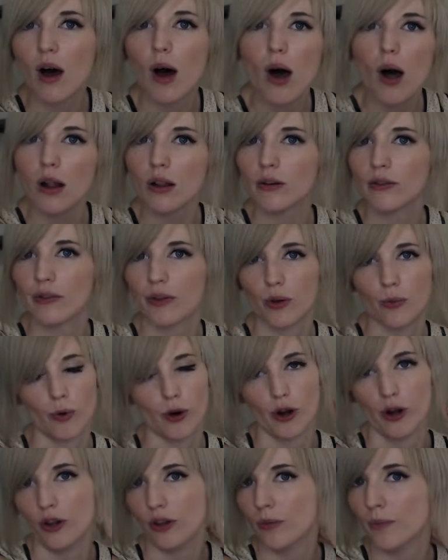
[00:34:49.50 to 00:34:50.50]
all over the
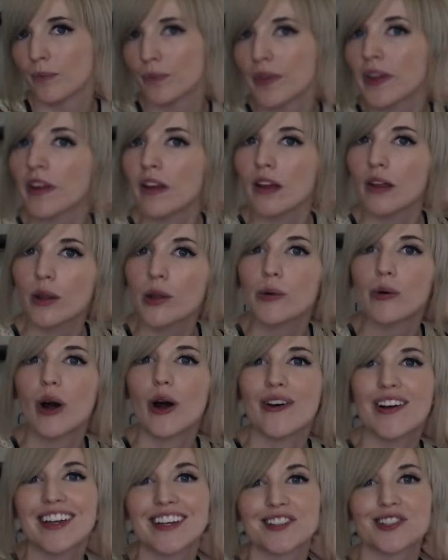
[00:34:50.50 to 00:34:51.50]
world
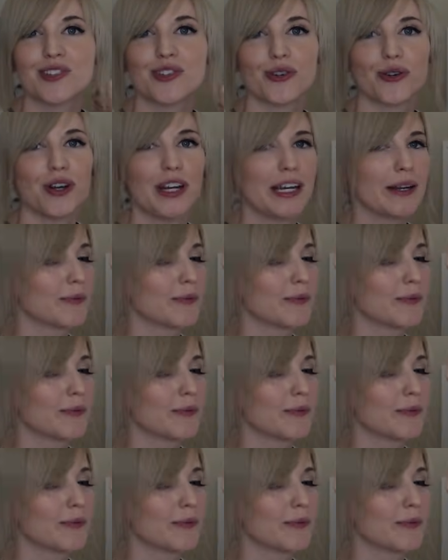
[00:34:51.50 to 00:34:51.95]
throughout history.